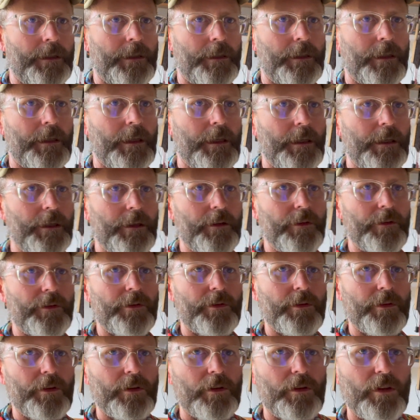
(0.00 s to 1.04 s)

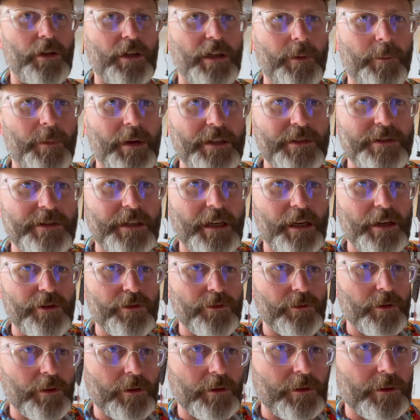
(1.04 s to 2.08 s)
is look at my
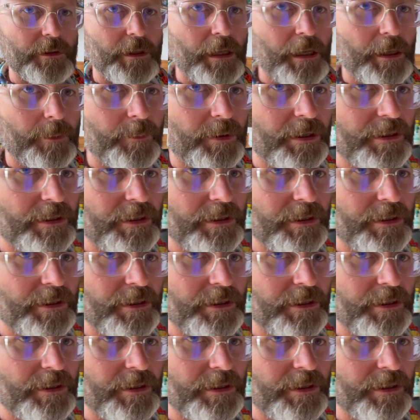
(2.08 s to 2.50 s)
schedule. And my